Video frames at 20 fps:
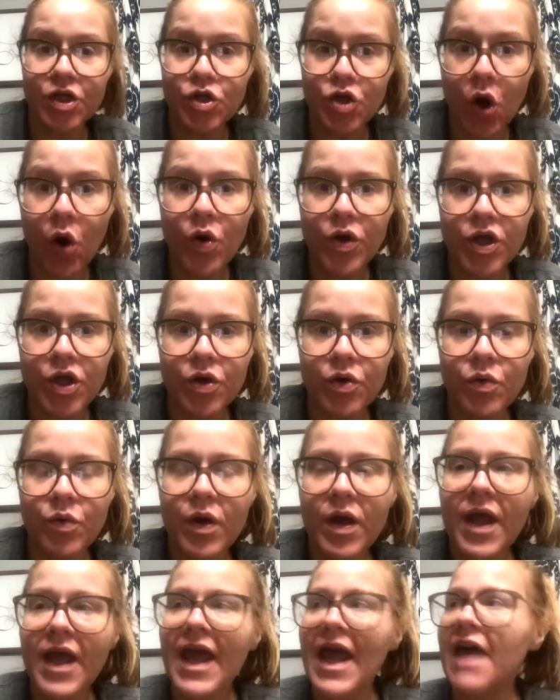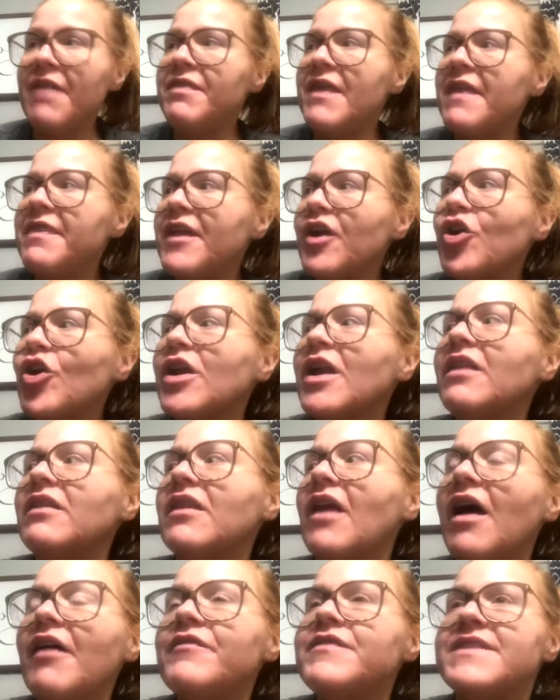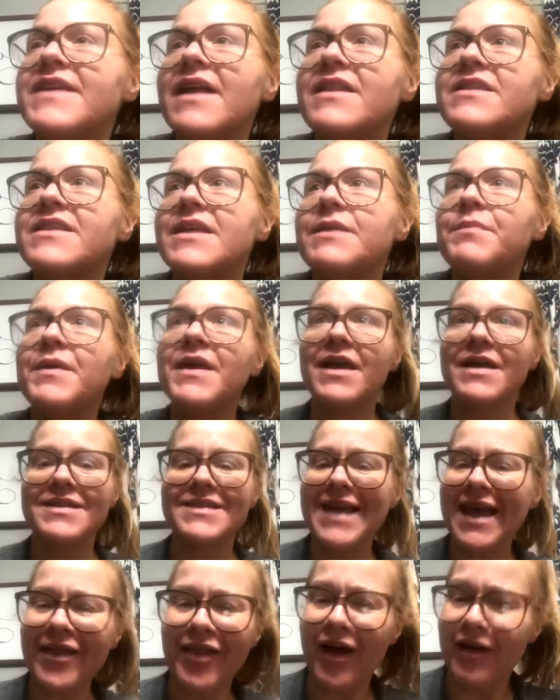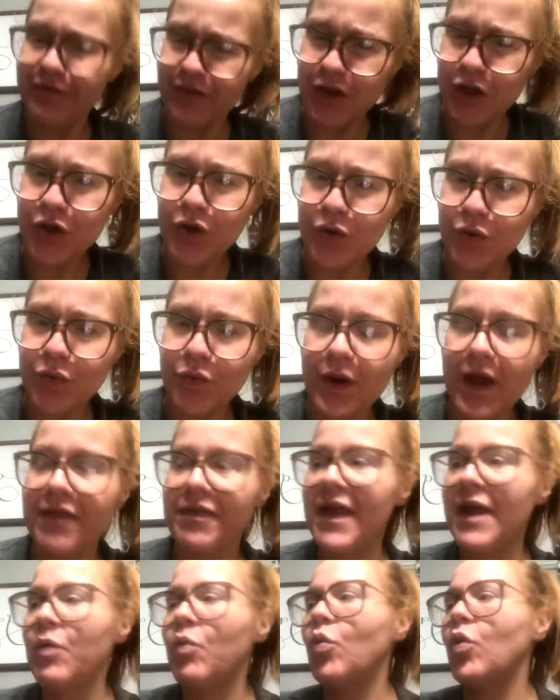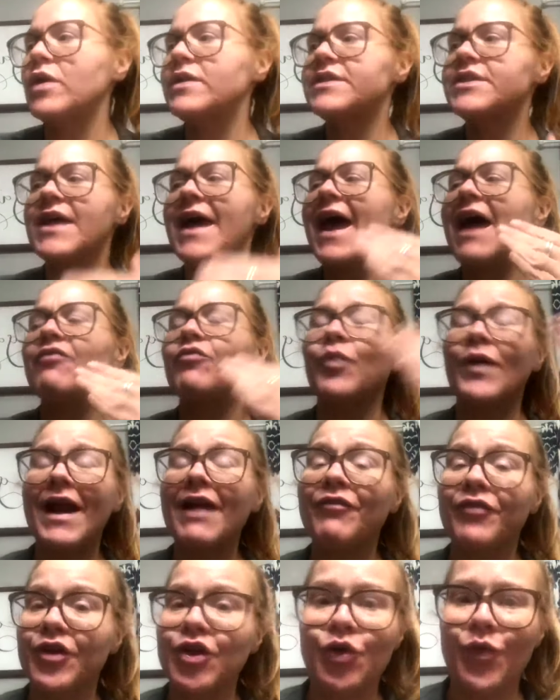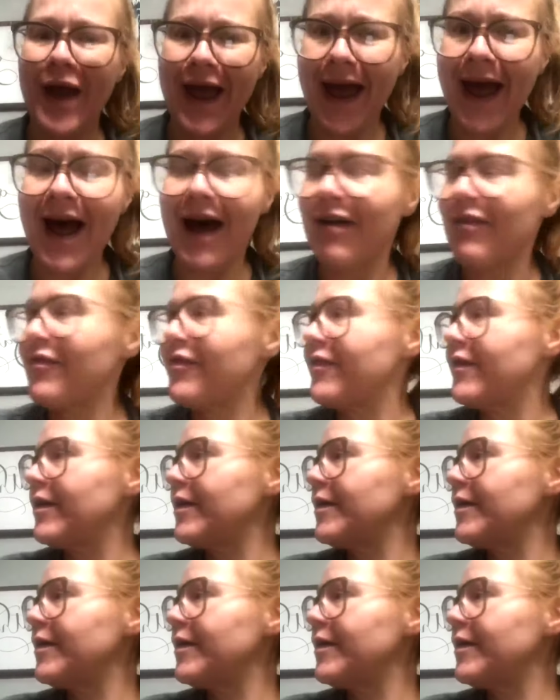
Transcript: know you. And then they're going to love Scentsy because they love you and they want to have whatever you have.